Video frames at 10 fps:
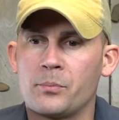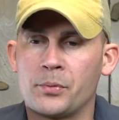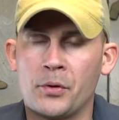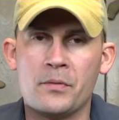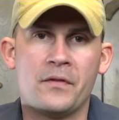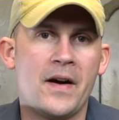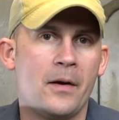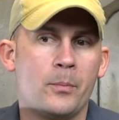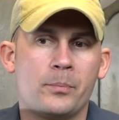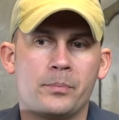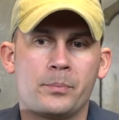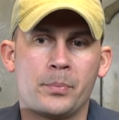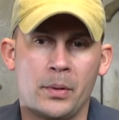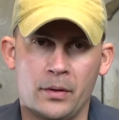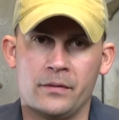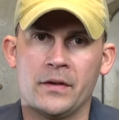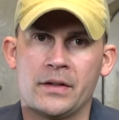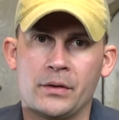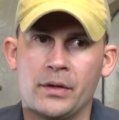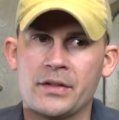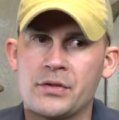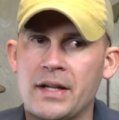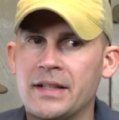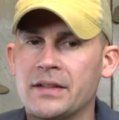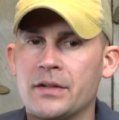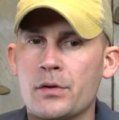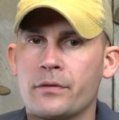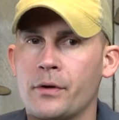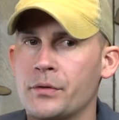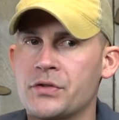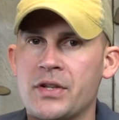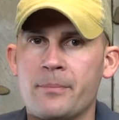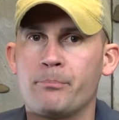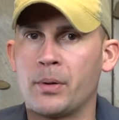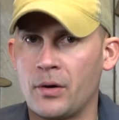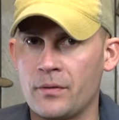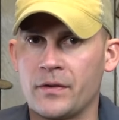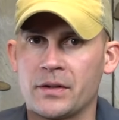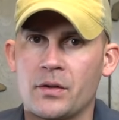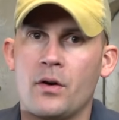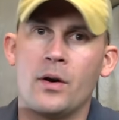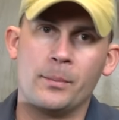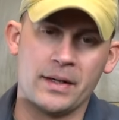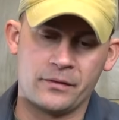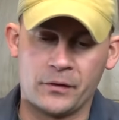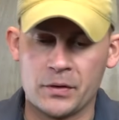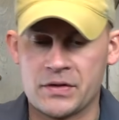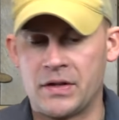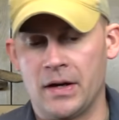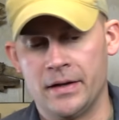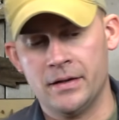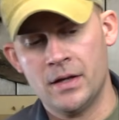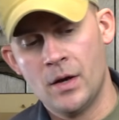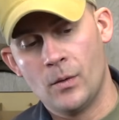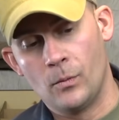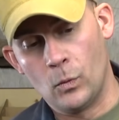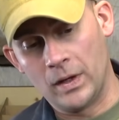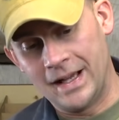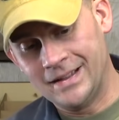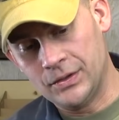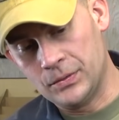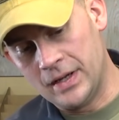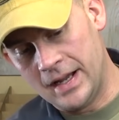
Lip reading: profile perfect, or I tried to get the overall shape perfect on my first cut. What I do